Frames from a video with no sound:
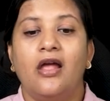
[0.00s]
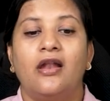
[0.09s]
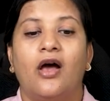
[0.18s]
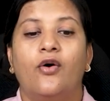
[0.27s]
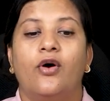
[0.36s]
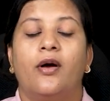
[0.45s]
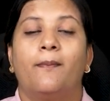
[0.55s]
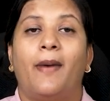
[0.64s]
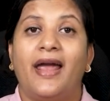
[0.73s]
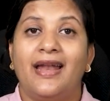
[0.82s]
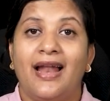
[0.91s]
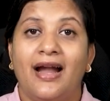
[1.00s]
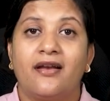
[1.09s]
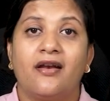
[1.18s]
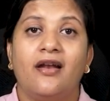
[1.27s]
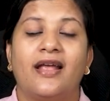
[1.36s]
Now,
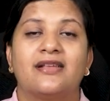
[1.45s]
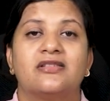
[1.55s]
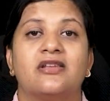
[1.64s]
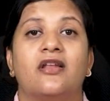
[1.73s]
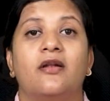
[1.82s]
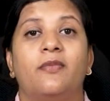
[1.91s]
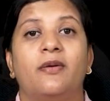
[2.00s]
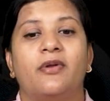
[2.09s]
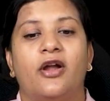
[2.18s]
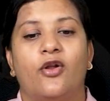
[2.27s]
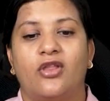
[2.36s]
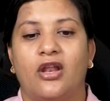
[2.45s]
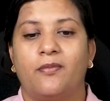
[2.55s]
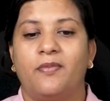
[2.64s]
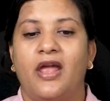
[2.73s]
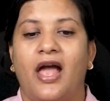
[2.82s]
bilateral external beam
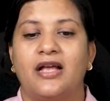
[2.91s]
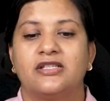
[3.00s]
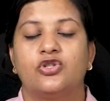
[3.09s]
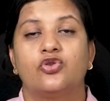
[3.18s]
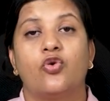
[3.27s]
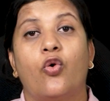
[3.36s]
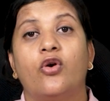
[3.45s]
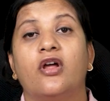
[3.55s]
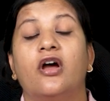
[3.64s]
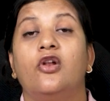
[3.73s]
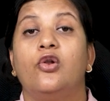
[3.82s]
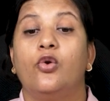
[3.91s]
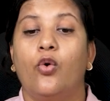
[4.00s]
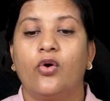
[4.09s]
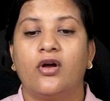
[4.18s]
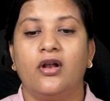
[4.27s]
radiotherapy has showed a
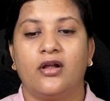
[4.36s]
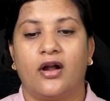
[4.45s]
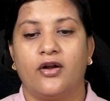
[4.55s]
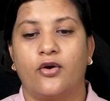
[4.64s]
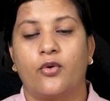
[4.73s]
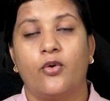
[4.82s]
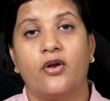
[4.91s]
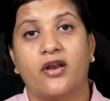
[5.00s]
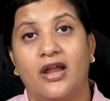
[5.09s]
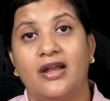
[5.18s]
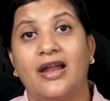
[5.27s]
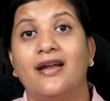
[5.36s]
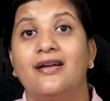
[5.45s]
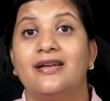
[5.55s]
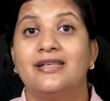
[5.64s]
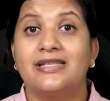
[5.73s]
local control rate and
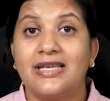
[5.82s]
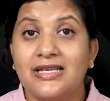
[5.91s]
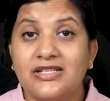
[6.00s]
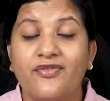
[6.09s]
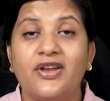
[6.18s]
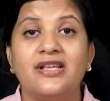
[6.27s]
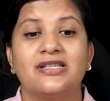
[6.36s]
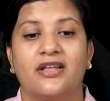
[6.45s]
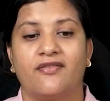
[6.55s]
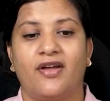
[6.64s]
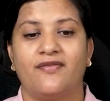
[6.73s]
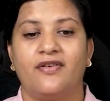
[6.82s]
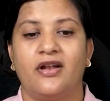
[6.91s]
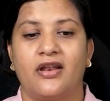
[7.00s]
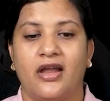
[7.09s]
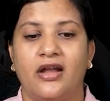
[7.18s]
a disease-free
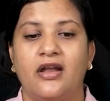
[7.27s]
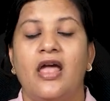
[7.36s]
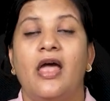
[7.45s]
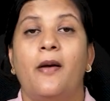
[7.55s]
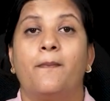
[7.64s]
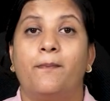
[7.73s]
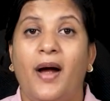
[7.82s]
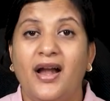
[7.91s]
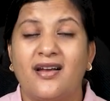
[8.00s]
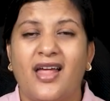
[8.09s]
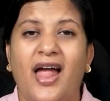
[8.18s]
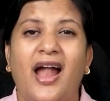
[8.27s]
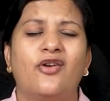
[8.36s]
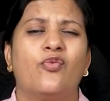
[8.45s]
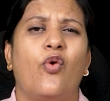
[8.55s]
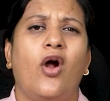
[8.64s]
survival rate, but at
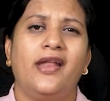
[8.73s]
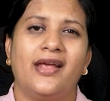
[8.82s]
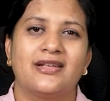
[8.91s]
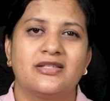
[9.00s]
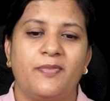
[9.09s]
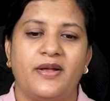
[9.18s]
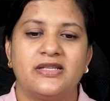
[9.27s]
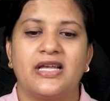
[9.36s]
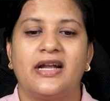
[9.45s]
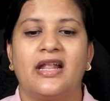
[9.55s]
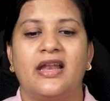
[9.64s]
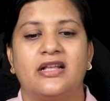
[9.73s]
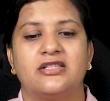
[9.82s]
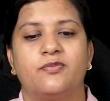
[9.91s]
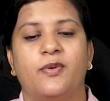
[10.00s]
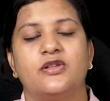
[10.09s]
what expense? At an
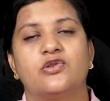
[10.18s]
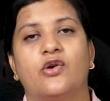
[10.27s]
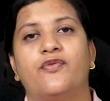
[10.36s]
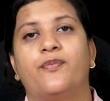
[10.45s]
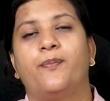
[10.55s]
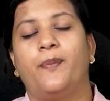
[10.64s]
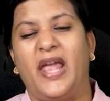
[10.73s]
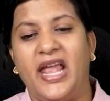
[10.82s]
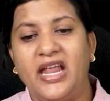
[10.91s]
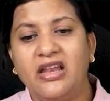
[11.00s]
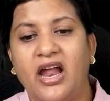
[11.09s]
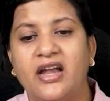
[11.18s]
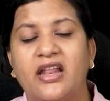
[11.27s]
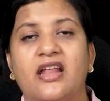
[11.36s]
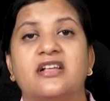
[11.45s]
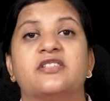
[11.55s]
expense of pain, at
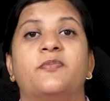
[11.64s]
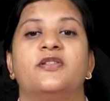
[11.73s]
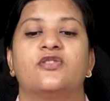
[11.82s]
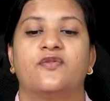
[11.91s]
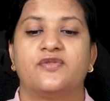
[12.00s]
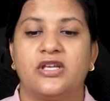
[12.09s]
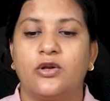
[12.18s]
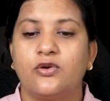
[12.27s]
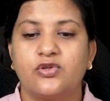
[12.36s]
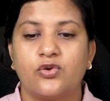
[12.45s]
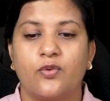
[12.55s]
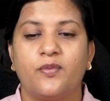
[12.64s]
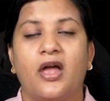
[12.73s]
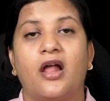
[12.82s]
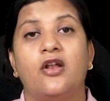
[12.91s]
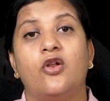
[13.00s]
an expense of
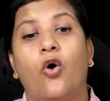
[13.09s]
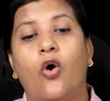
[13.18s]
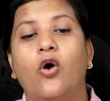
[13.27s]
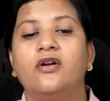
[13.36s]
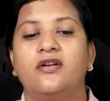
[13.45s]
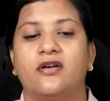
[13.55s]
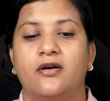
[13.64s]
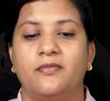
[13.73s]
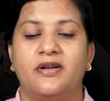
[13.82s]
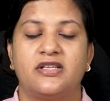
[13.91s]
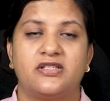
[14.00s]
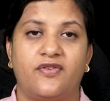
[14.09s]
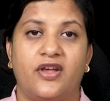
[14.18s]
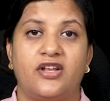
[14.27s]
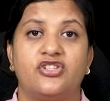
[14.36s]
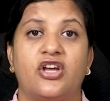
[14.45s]
xerostomia, long-term
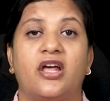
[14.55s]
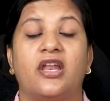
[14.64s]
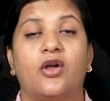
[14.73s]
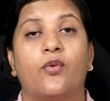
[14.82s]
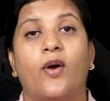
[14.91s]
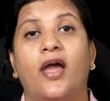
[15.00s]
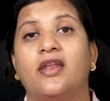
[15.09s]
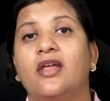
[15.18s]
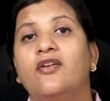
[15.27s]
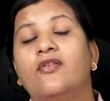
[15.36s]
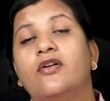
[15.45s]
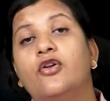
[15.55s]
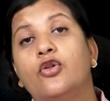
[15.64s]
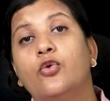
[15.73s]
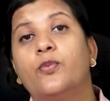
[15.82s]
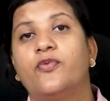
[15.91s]
dysphagia requiring
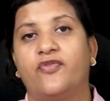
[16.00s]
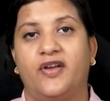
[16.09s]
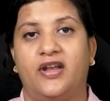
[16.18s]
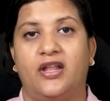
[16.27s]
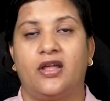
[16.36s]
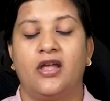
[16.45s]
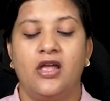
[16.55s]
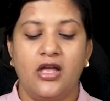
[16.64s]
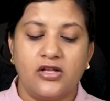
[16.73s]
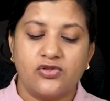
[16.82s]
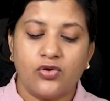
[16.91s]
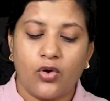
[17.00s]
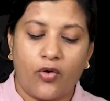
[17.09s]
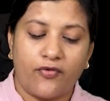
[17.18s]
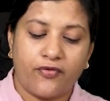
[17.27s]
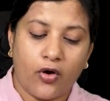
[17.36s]
tube feeding. So,
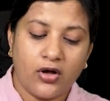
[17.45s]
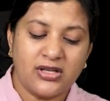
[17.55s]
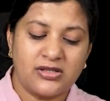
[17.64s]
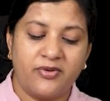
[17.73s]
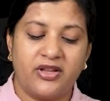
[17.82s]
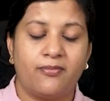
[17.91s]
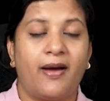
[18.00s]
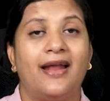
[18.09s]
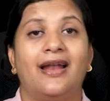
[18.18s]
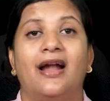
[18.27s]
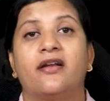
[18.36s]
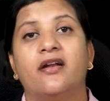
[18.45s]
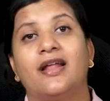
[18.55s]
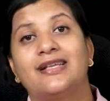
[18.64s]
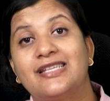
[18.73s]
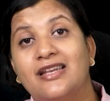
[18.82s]
of course, with bilateral
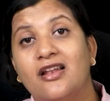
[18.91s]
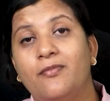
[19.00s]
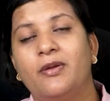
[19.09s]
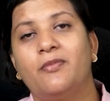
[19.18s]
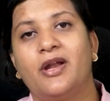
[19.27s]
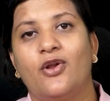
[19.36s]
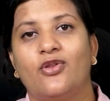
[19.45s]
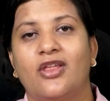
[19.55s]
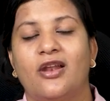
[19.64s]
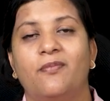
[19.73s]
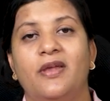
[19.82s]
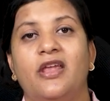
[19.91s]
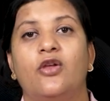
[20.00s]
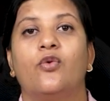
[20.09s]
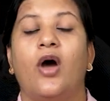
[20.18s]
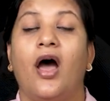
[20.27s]
external beam radiotherapy,
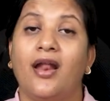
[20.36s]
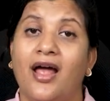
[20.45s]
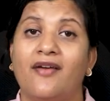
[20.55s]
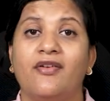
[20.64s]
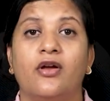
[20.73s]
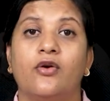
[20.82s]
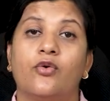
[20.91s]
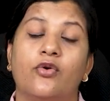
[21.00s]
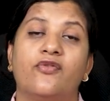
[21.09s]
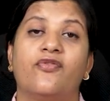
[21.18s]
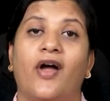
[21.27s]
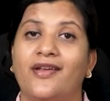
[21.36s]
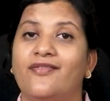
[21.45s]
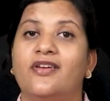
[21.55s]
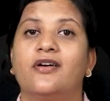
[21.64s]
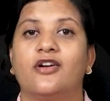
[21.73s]
you are having a good
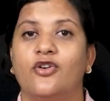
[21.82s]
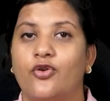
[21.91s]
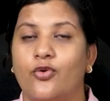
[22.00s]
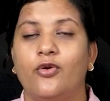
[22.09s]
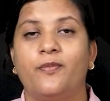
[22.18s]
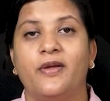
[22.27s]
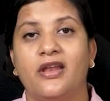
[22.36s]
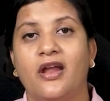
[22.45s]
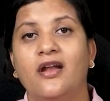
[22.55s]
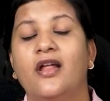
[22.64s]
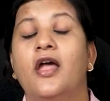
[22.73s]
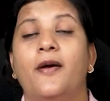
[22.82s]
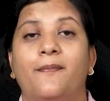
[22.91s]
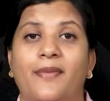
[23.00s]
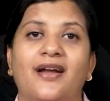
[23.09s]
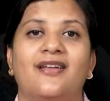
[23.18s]
five-year control period,
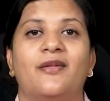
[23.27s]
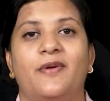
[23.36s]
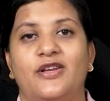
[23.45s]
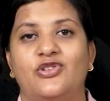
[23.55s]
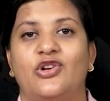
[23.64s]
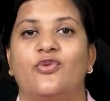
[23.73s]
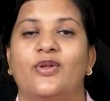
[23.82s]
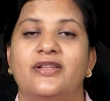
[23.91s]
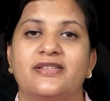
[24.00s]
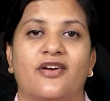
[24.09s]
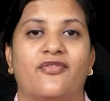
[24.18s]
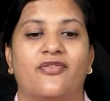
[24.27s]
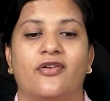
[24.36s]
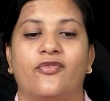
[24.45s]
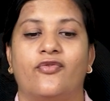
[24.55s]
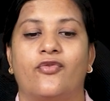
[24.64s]
but the patient will
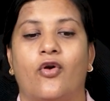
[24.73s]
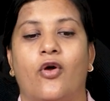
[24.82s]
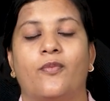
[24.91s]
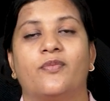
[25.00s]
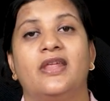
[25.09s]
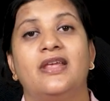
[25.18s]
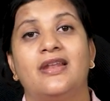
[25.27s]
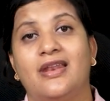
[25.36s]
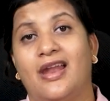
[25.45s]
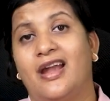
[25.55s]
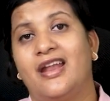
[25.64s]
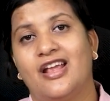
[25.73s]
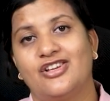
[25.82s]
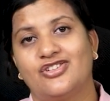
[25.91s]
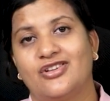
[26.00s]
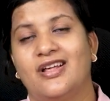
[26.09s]
suffer from the
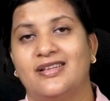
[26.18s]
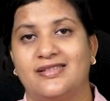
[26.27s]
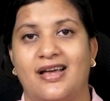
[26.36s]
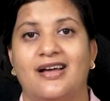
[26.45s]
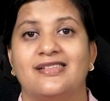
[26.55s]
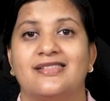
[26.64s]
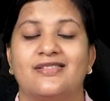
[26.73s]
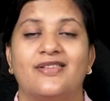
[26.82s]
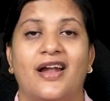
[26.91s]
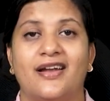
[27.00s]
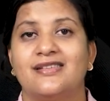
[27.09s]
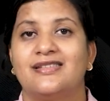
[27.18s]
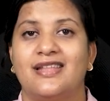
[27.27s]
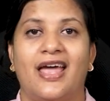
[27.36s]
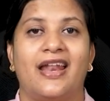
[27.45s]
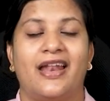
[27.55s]
radiation hazards that is
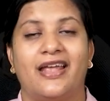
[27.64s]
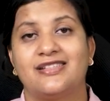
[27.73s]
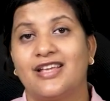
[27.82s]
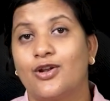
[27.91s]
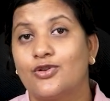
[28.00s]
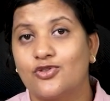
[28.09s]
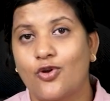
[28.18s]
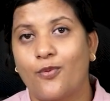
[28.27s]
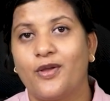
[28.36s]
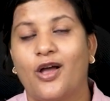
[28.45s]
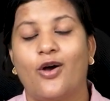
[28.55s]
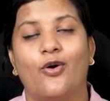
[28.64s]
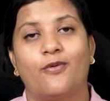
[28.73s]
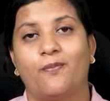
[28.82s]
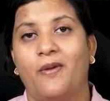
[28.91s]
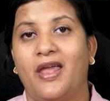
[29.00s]
there, like xerostomia
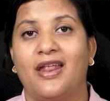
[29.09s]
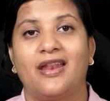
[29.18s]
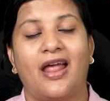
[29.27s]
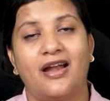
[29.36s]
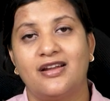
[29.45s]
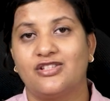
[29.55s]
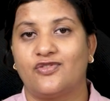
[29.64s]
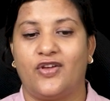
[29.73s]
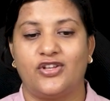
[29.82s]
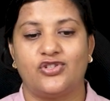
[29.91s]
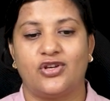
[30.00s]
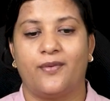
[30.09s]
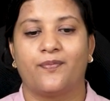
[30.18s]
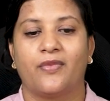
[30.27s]
or pain and dysphagia.